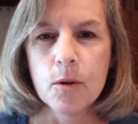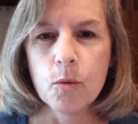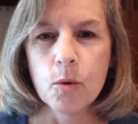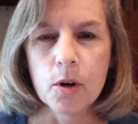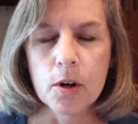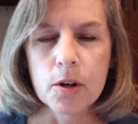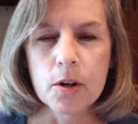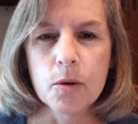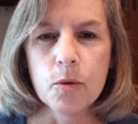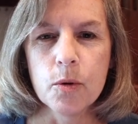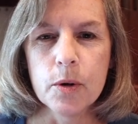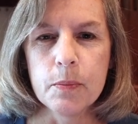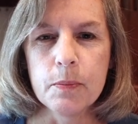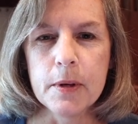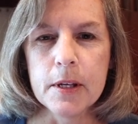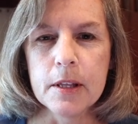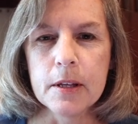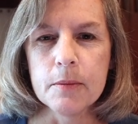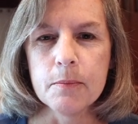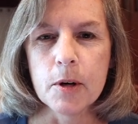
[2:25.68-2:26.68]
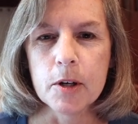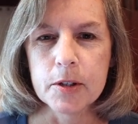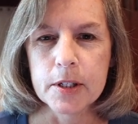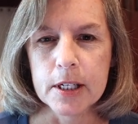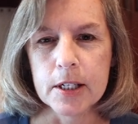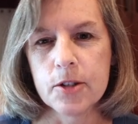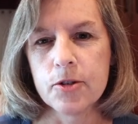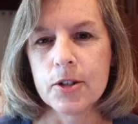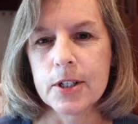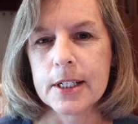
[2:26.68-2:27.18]
work would be the most
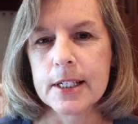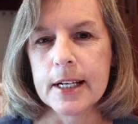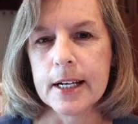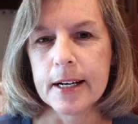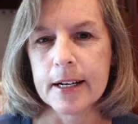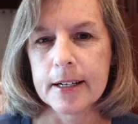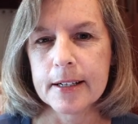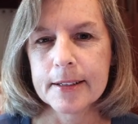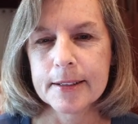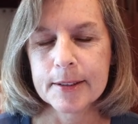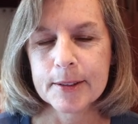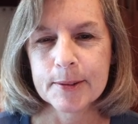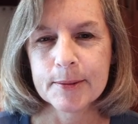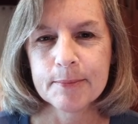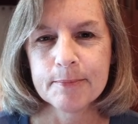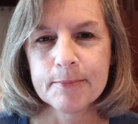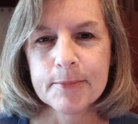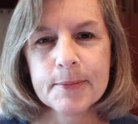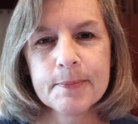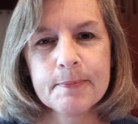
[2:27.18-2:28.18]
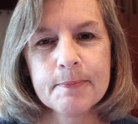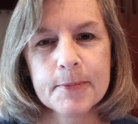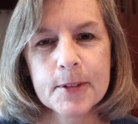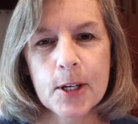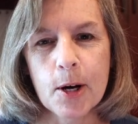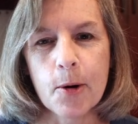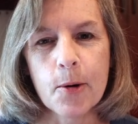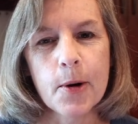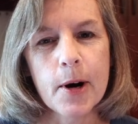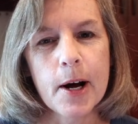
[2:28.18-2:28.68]
interesting.
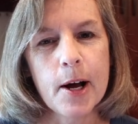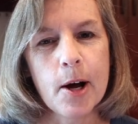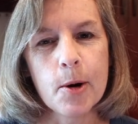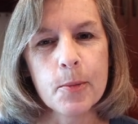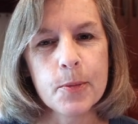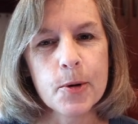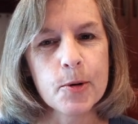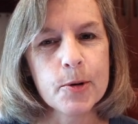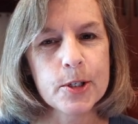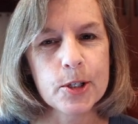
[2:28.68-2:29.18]
So I hope you